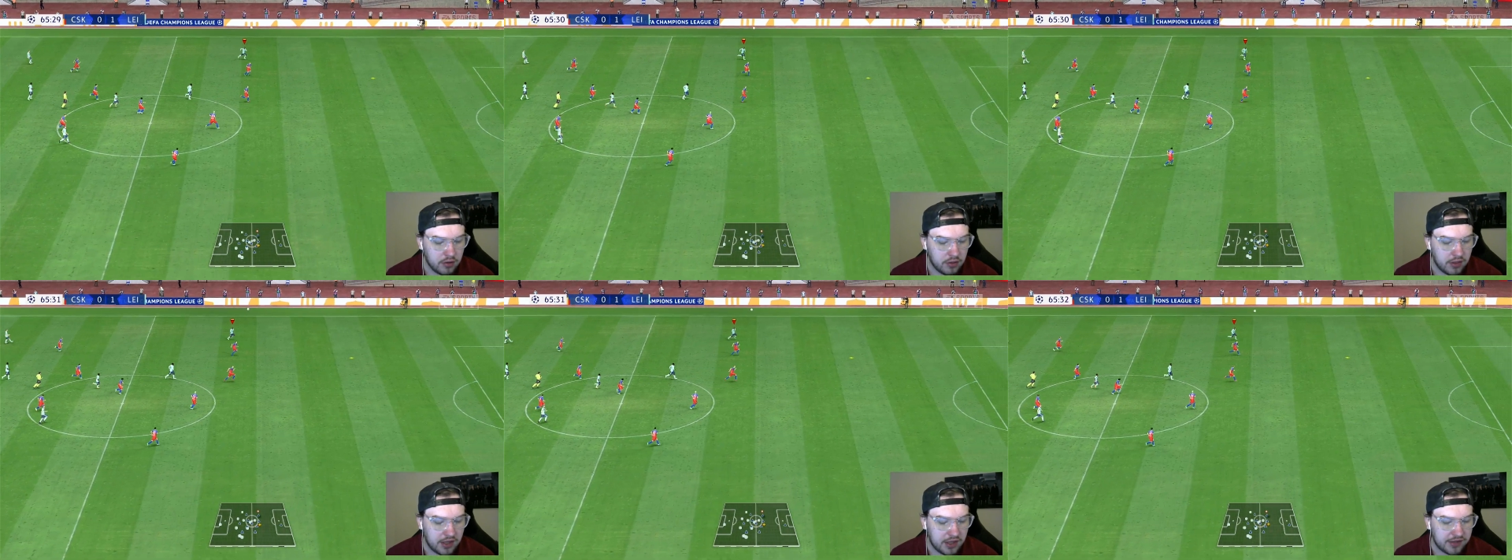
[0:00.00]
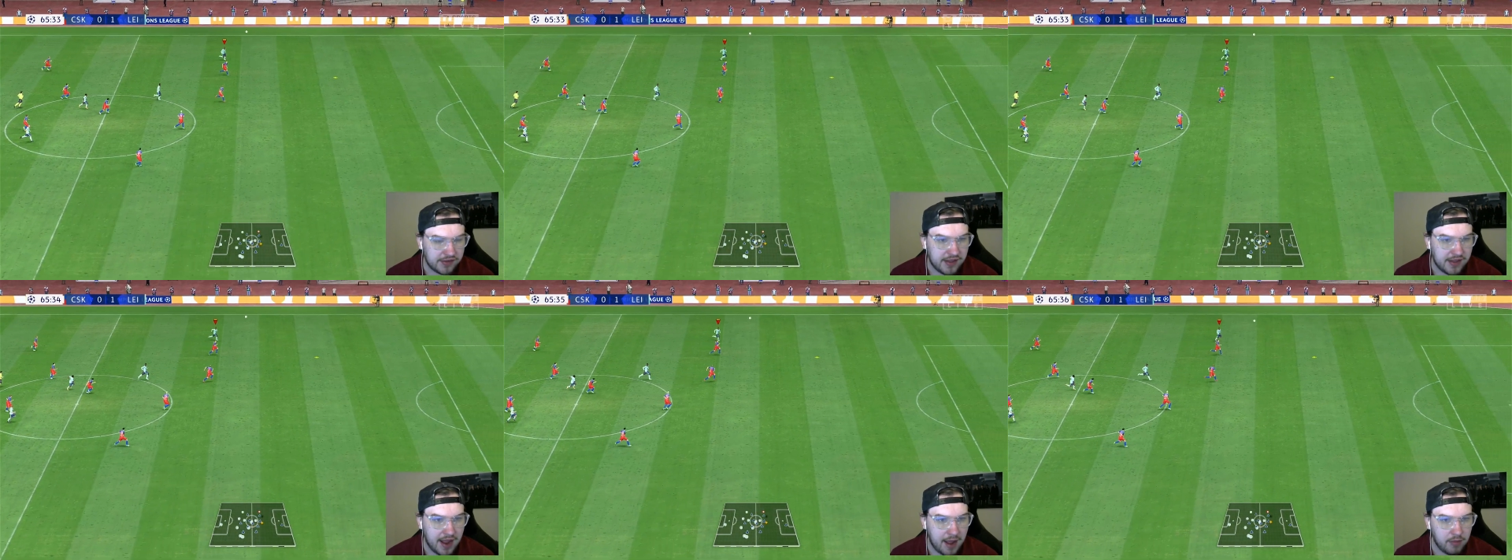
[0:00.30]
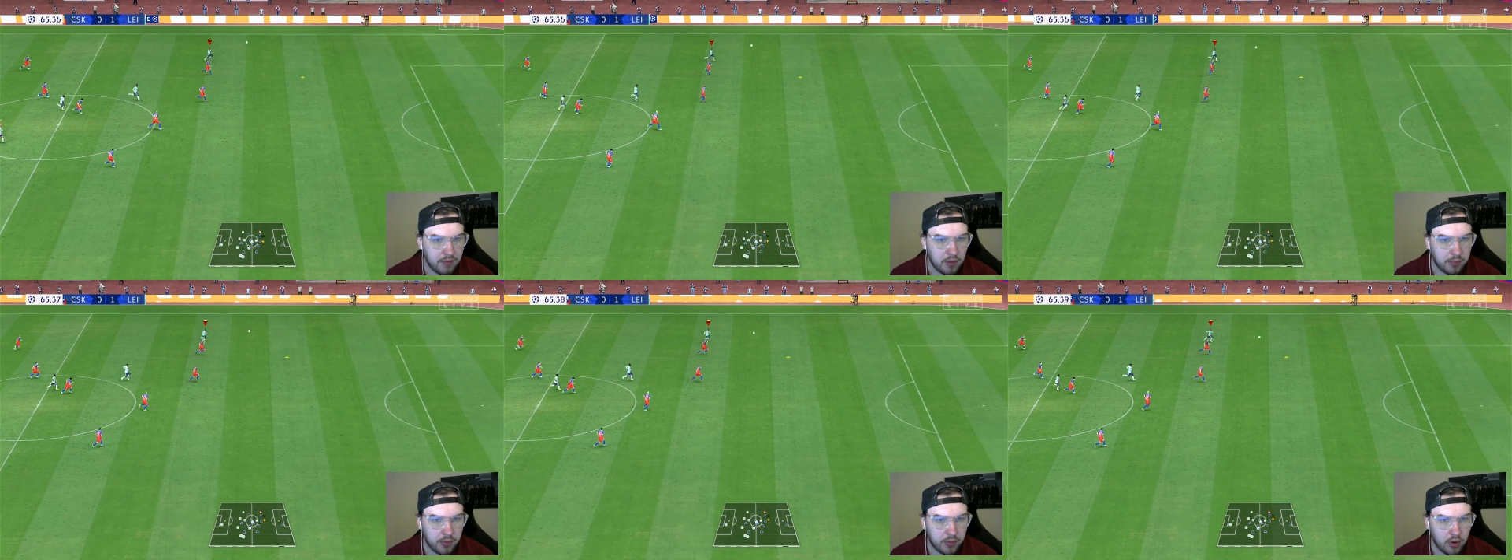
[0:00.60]
This
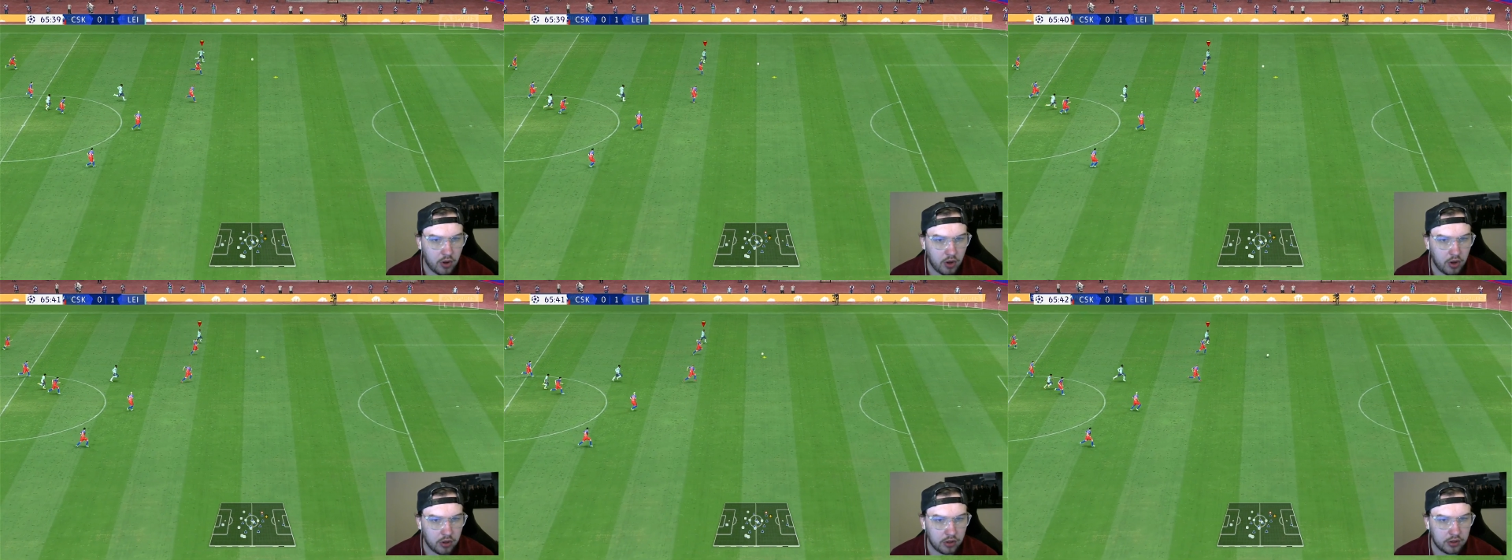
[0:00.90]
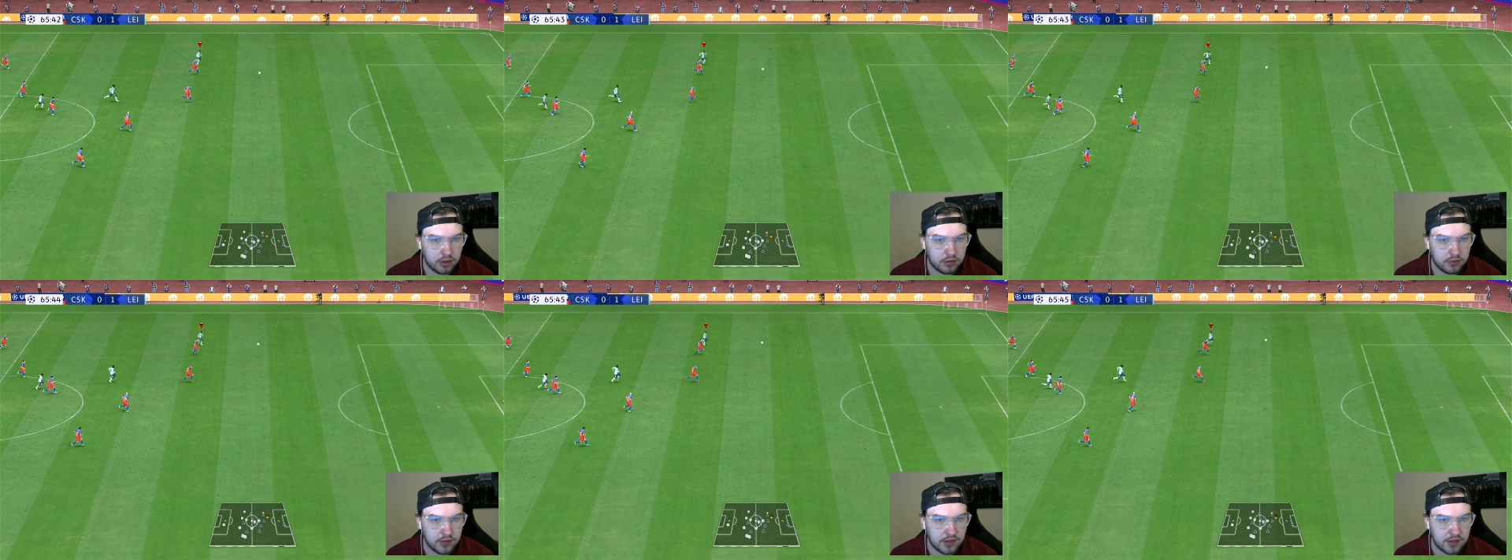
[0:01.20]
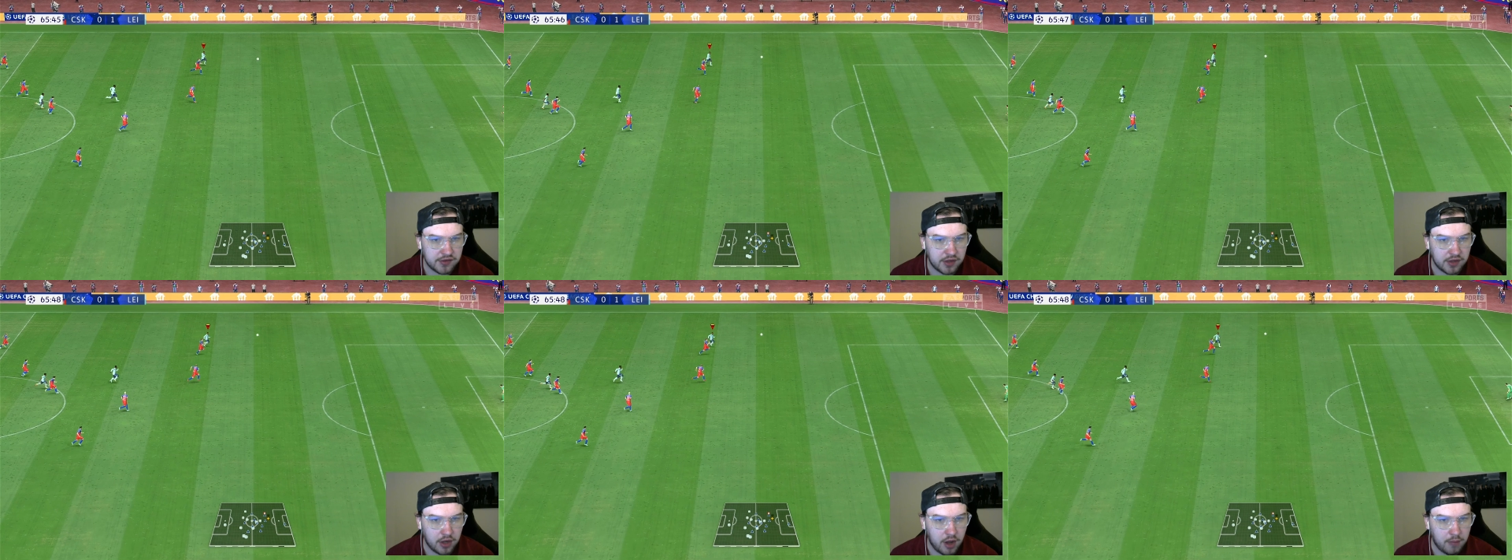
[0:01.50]
time the ball
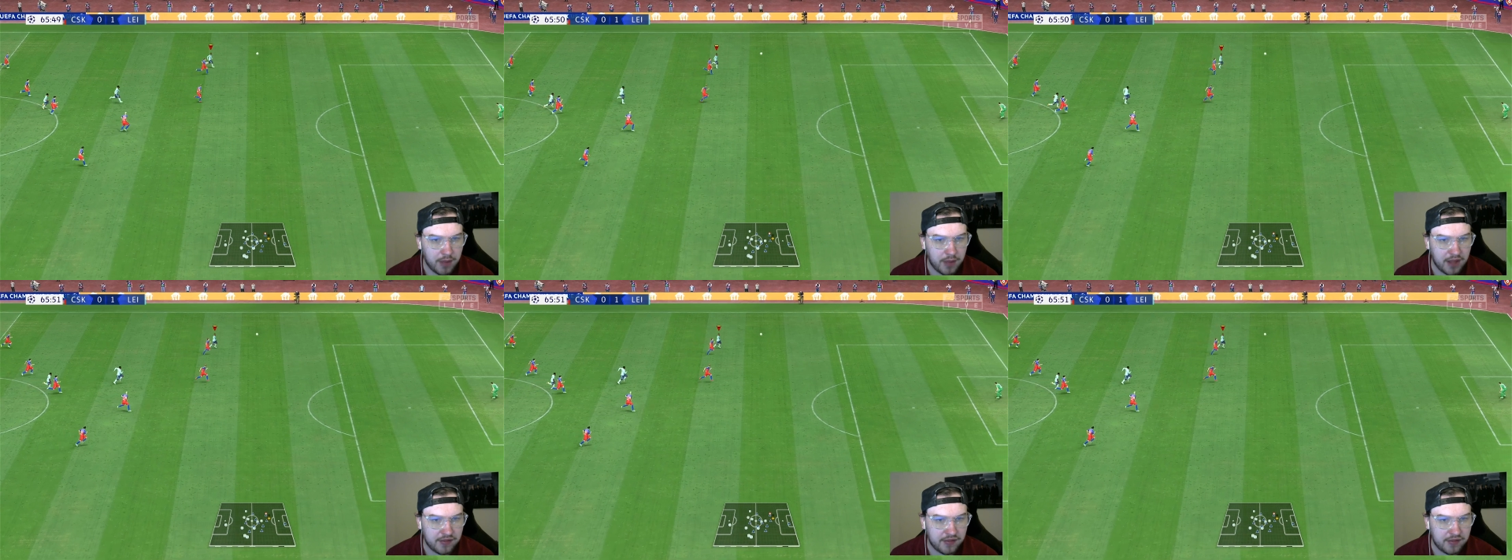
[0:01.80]
is a lot